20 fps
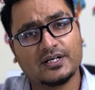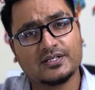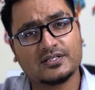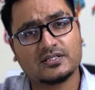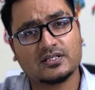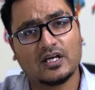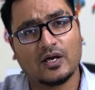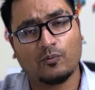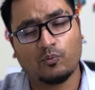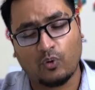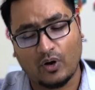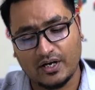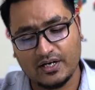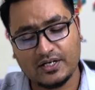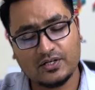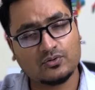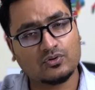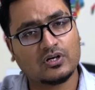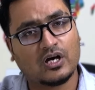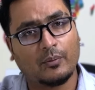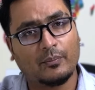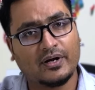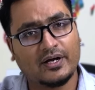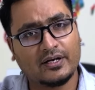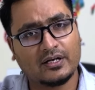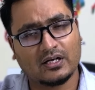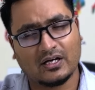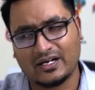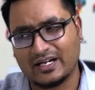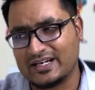is avoiding to comment
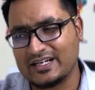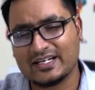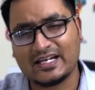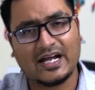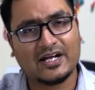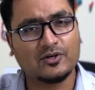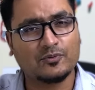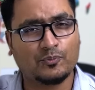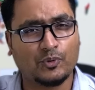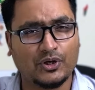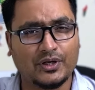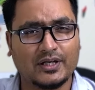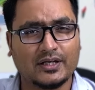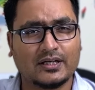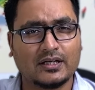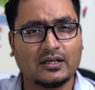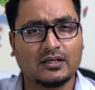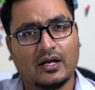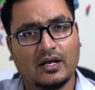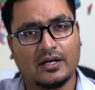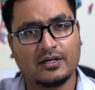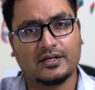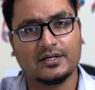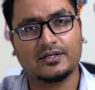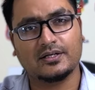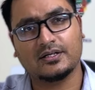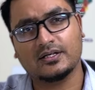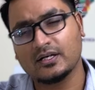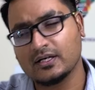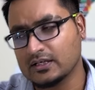at any kind of political
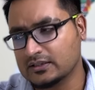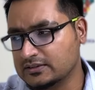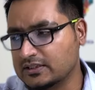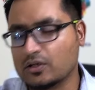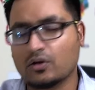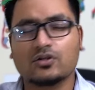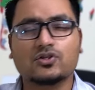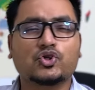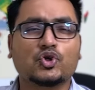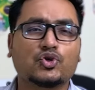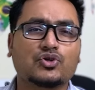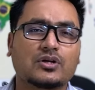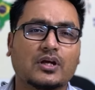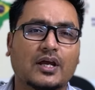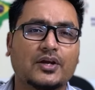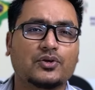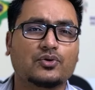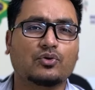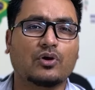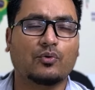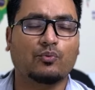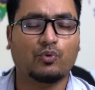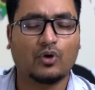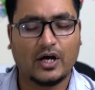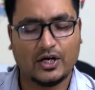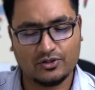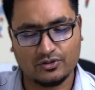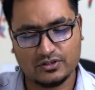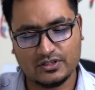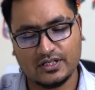entity. They're also trying to
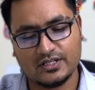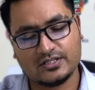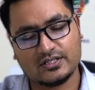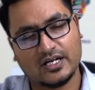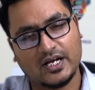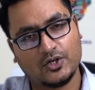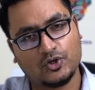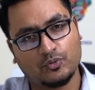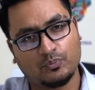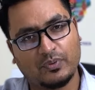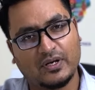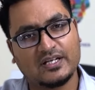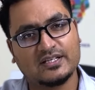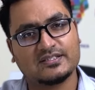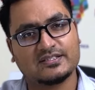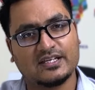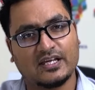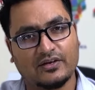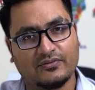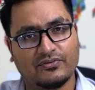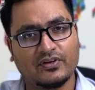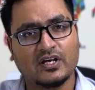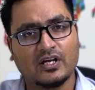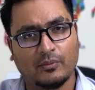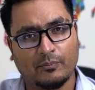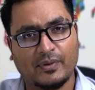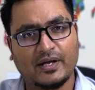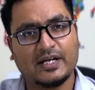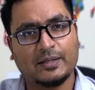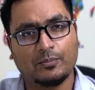avoid, or they're trying to play safe,
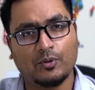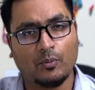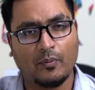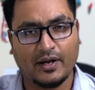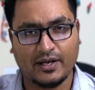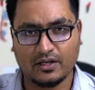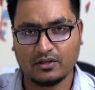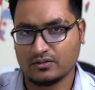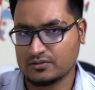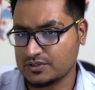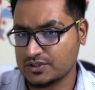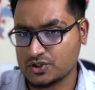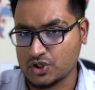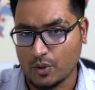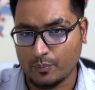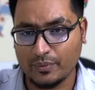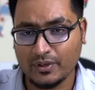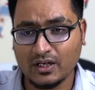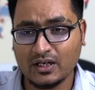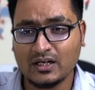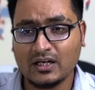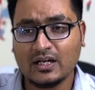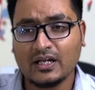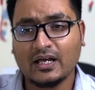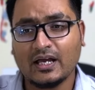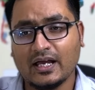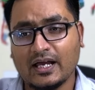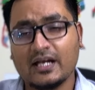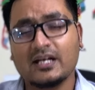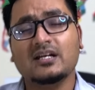be diplomatic on this topic.
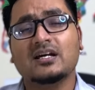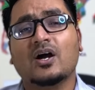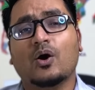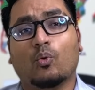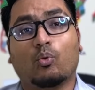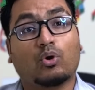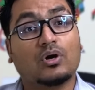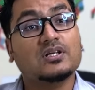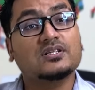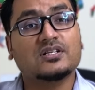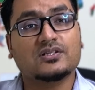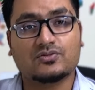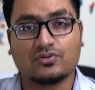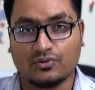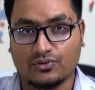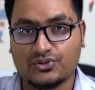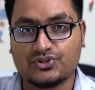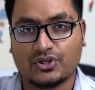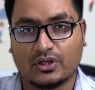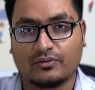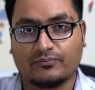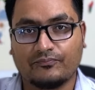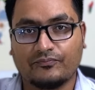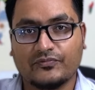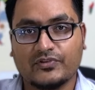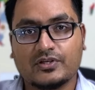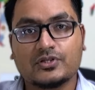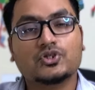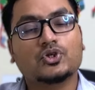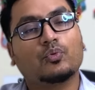And what is the solution?
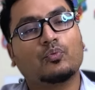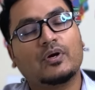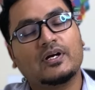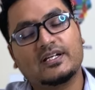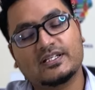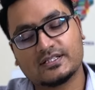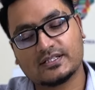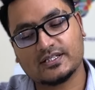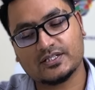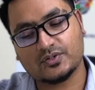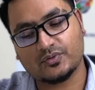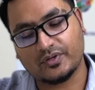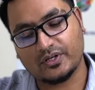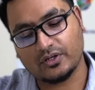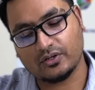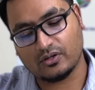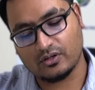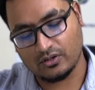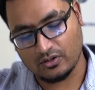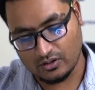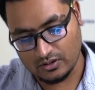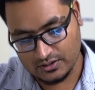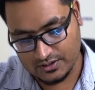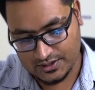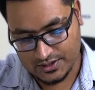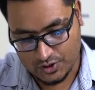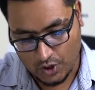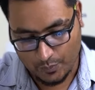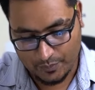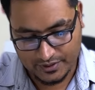So we'll discuss today on all
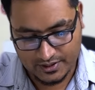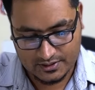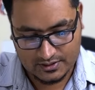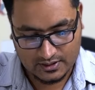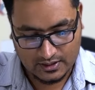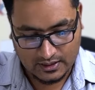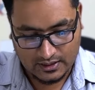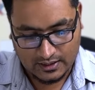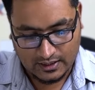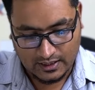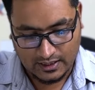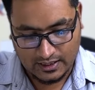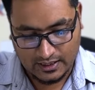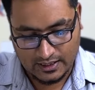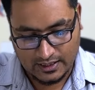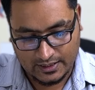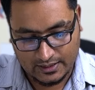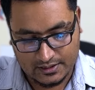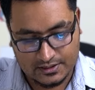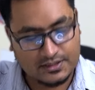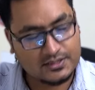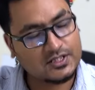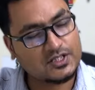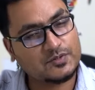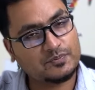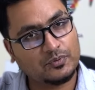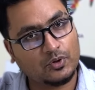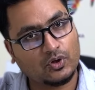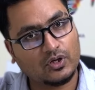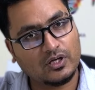these topics, and this is
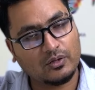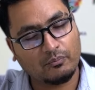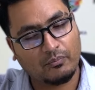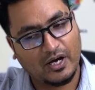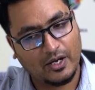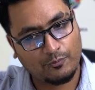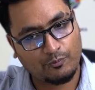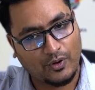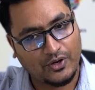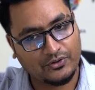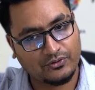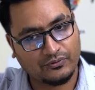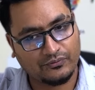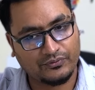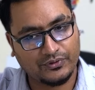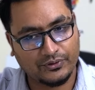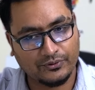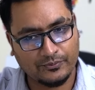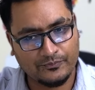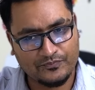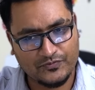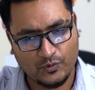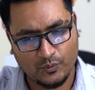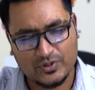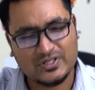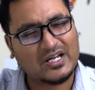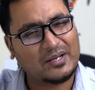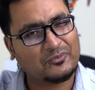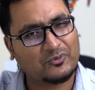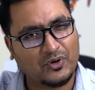purely my point of view
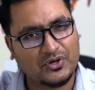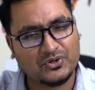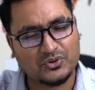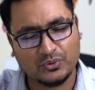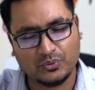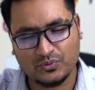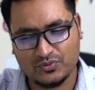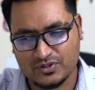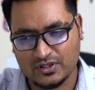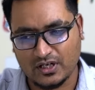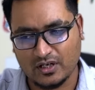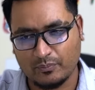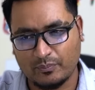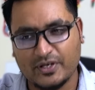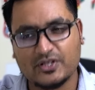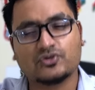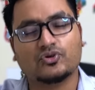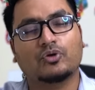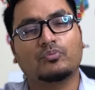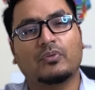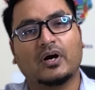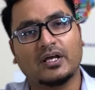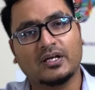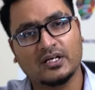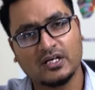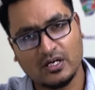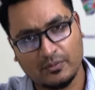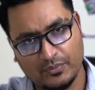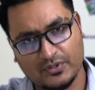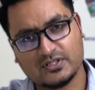which I'm going to share based on my
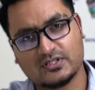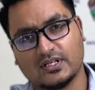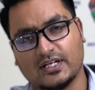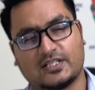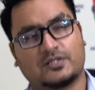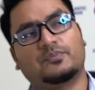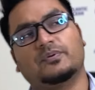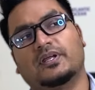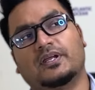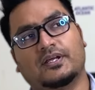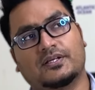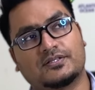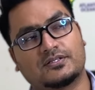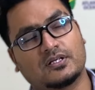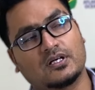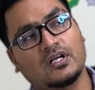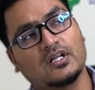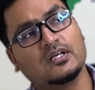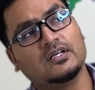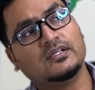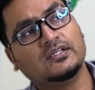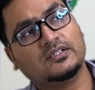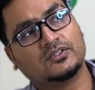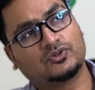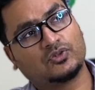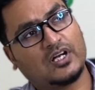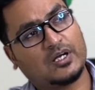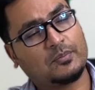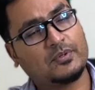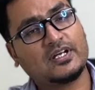personal experience.
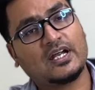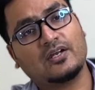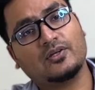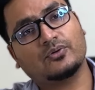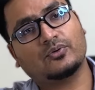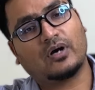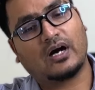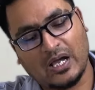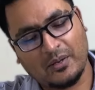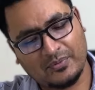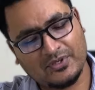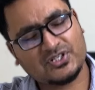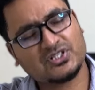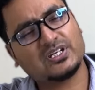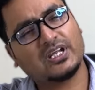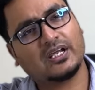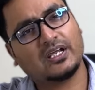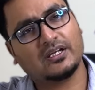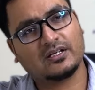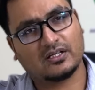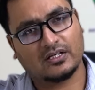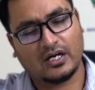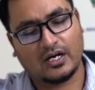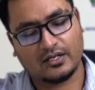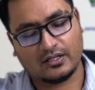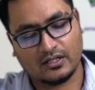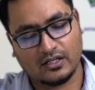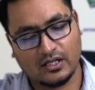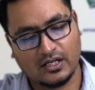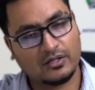So let me tell you, I've been staying in
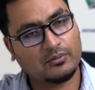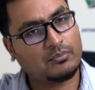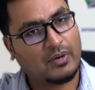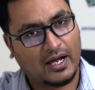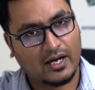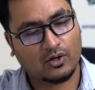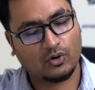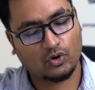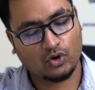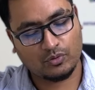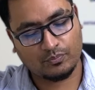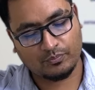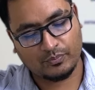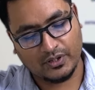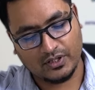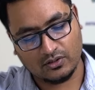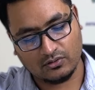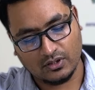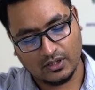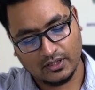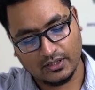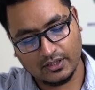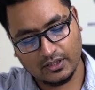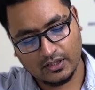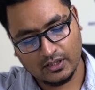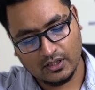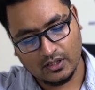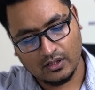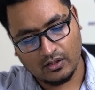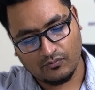Karnataka, in Bangalore particularly,
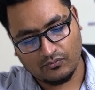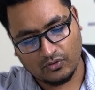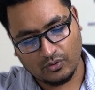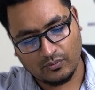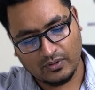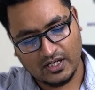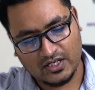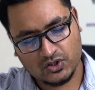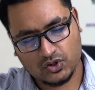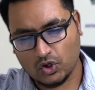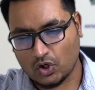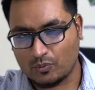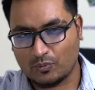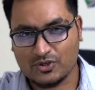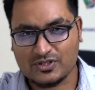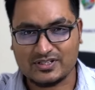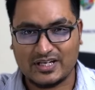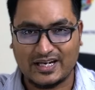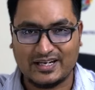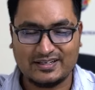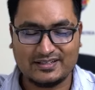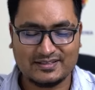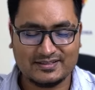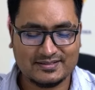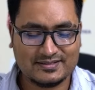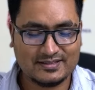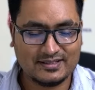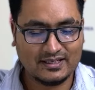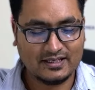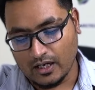from last almost 9
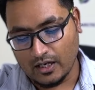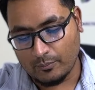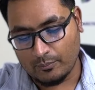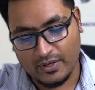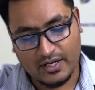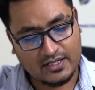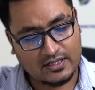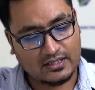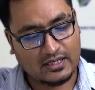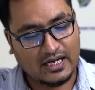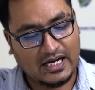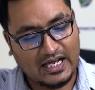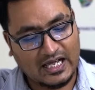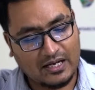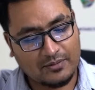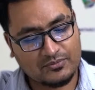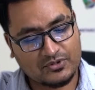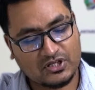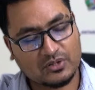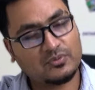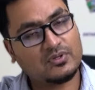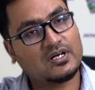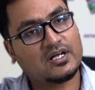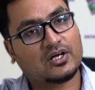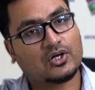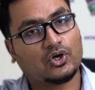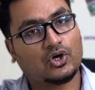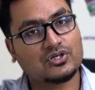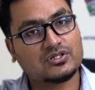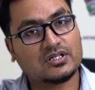years. But I have traveled
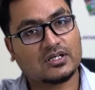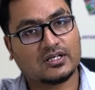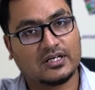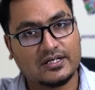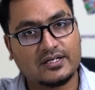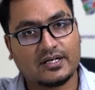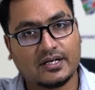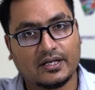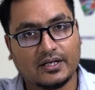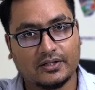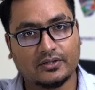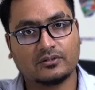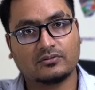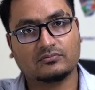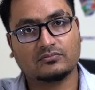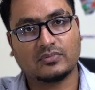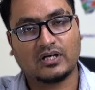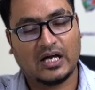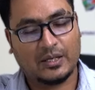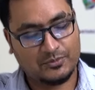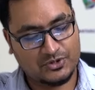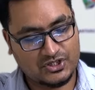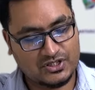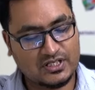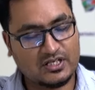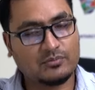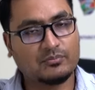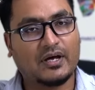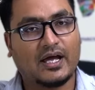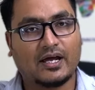across the country, I'm
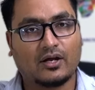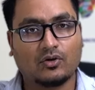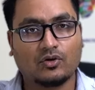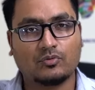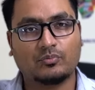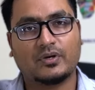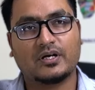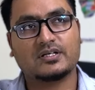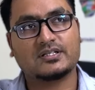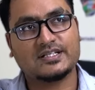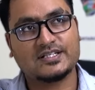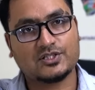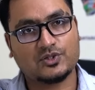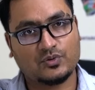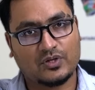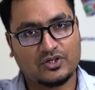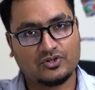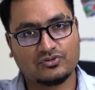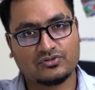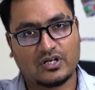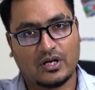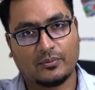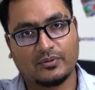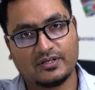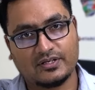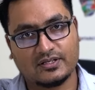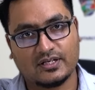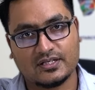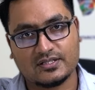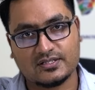staying in Bangalore, but since we are into travel
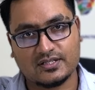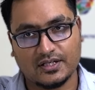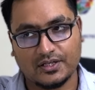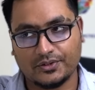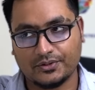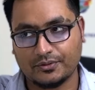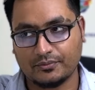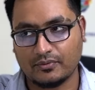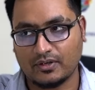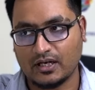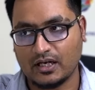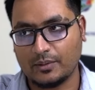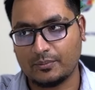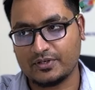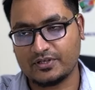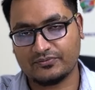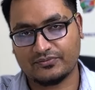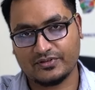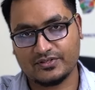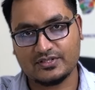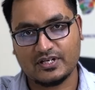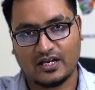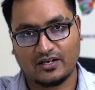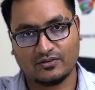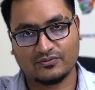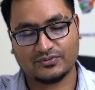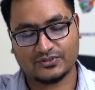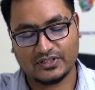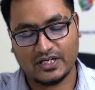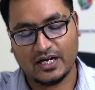industry, I have a different channel
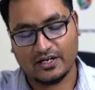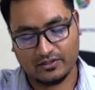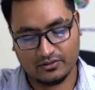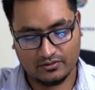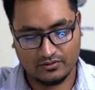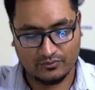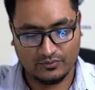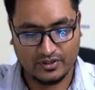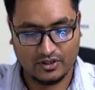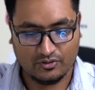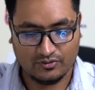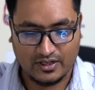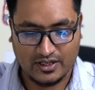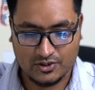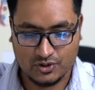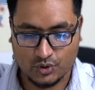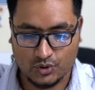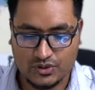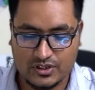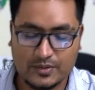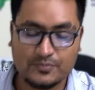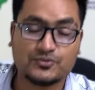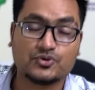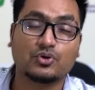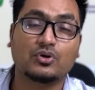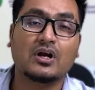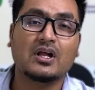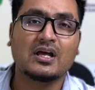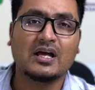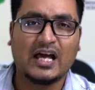for that. We organize road trips.
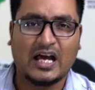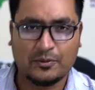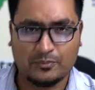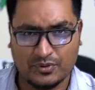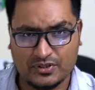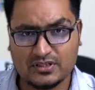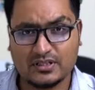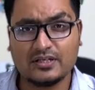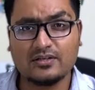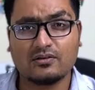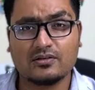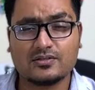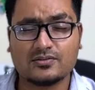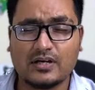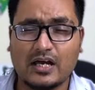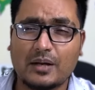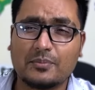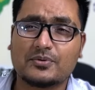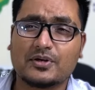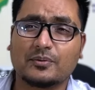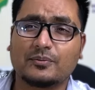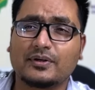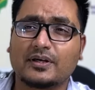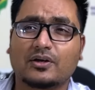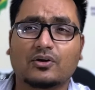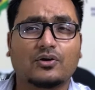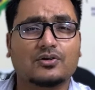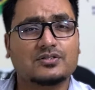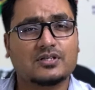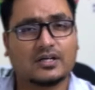So, and personally also I have traveled
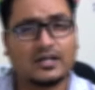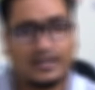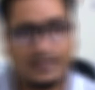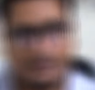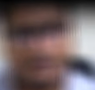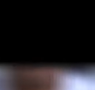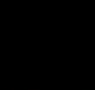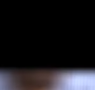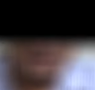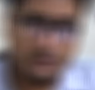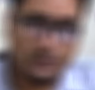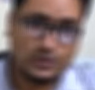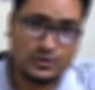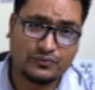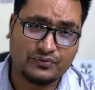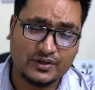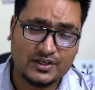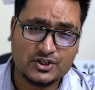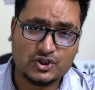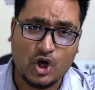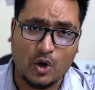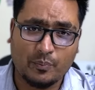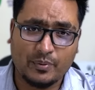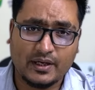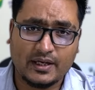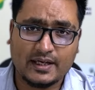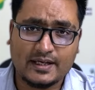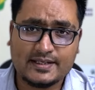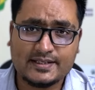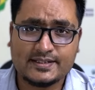across the country. So the first
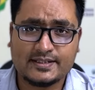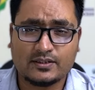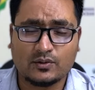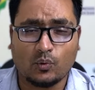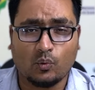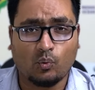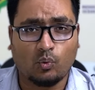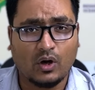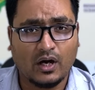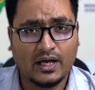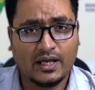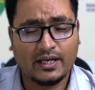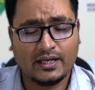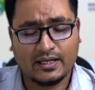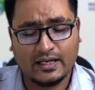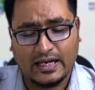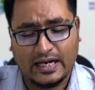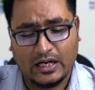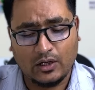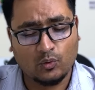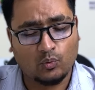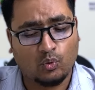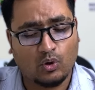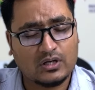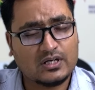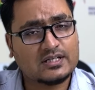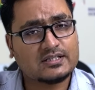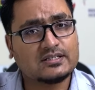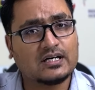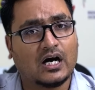topic is why and
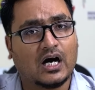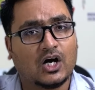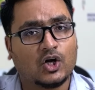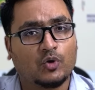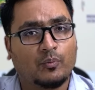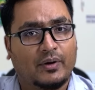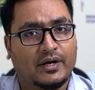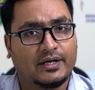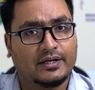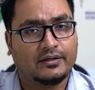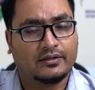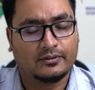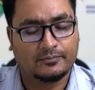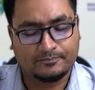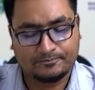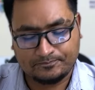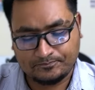what is the argument here.